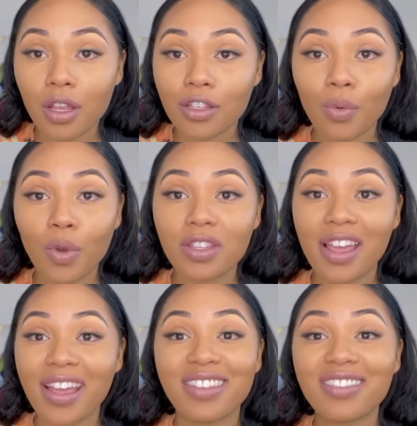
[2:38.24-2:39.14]
So we'll
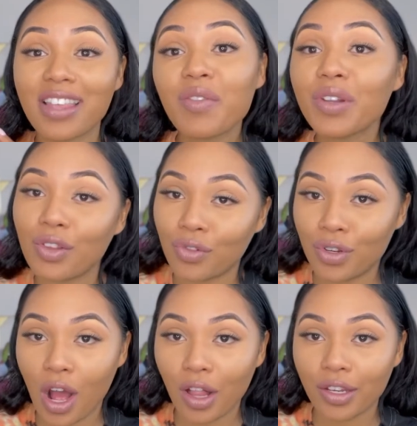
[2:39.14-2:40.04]
say it's
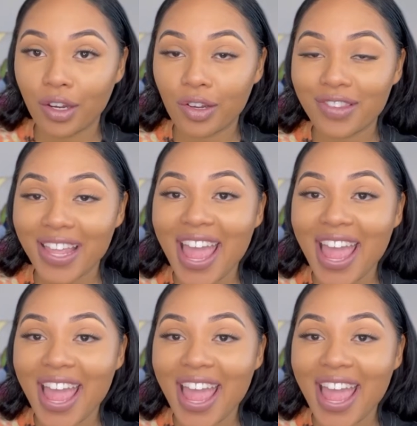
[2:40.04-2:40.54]
$700.